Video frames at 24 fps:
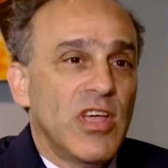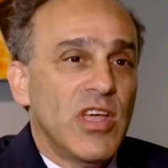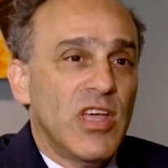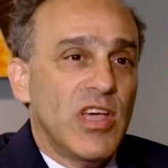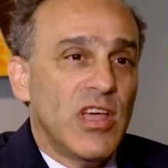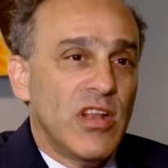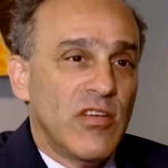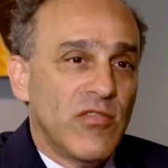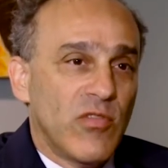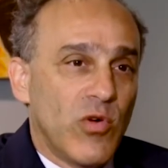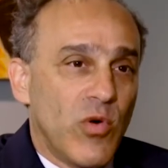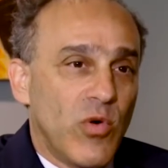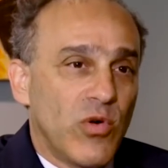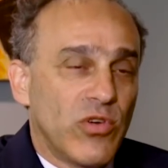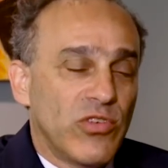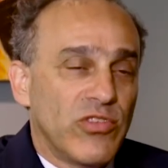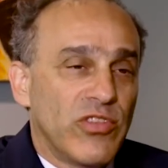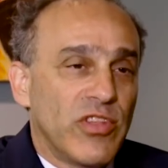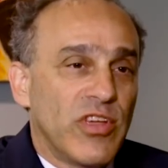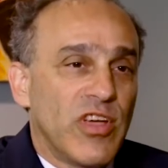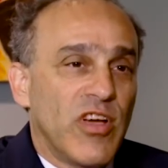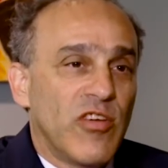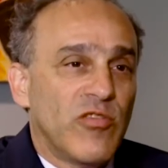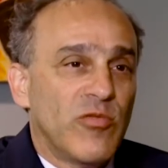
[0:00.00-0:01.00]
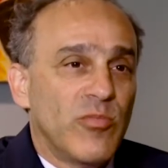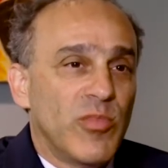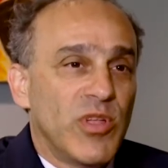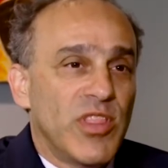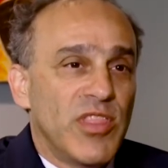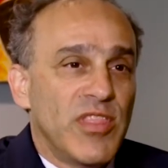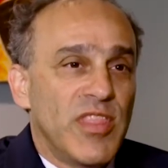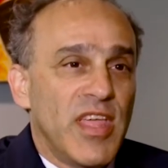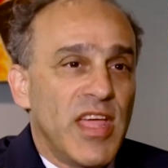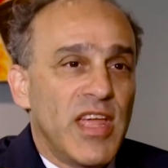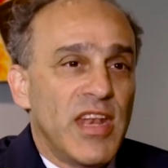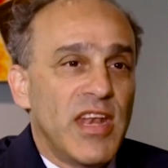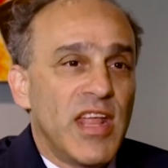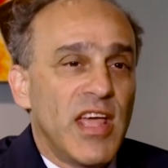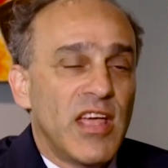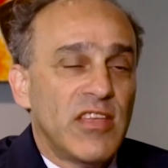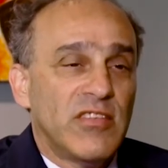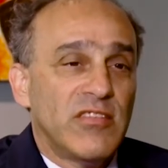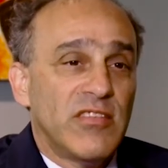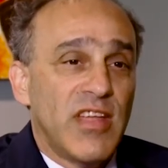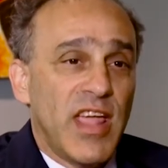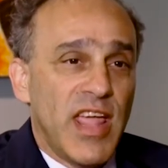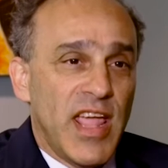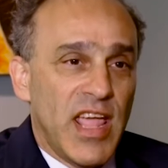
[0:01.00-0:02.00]
and of course the government then has
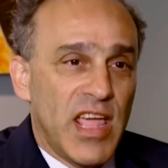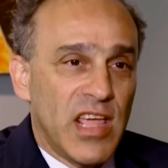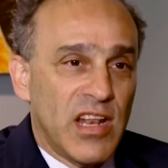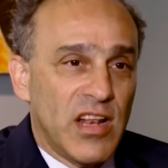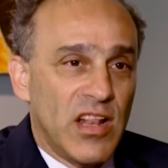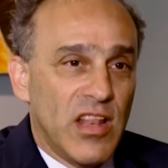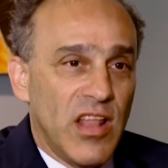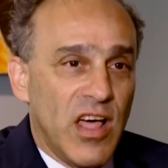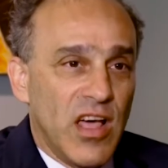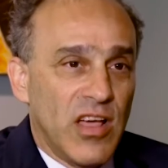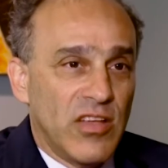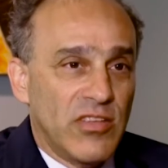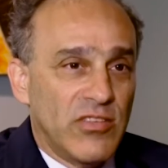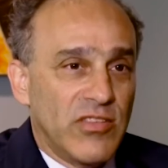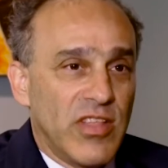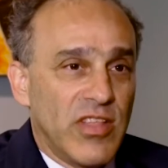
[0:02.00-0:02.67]
to analyze